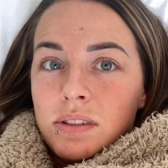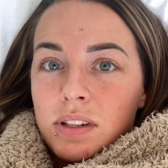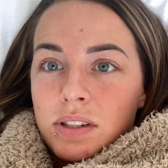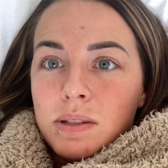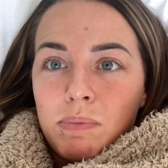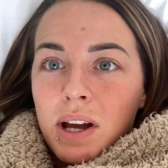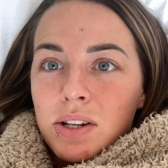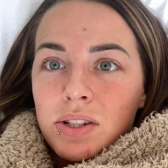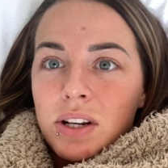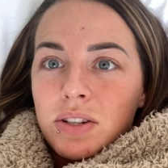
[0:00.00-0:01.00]
this is
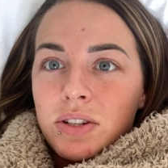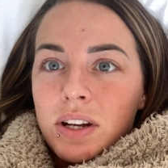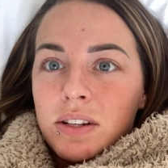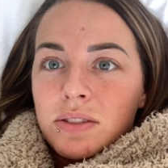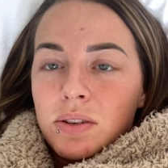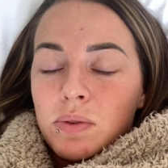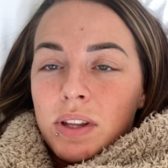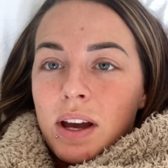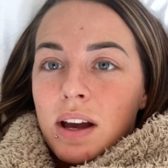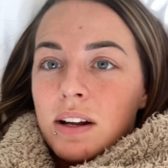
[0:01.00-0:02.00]
patch change day, so what
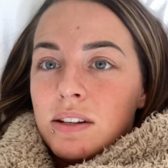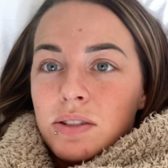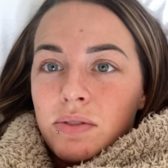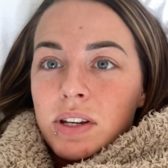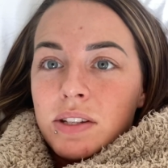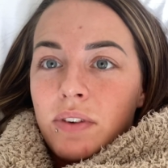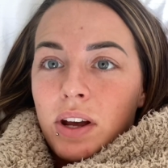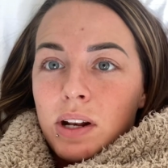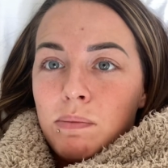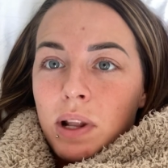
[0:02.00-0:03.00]
the hell is the rest of it
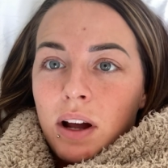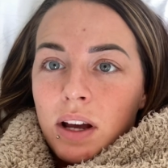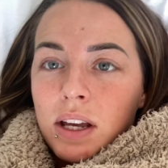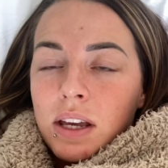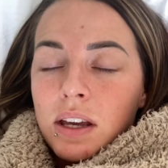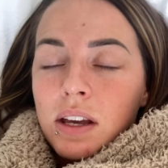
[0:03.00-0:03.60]
going to be like?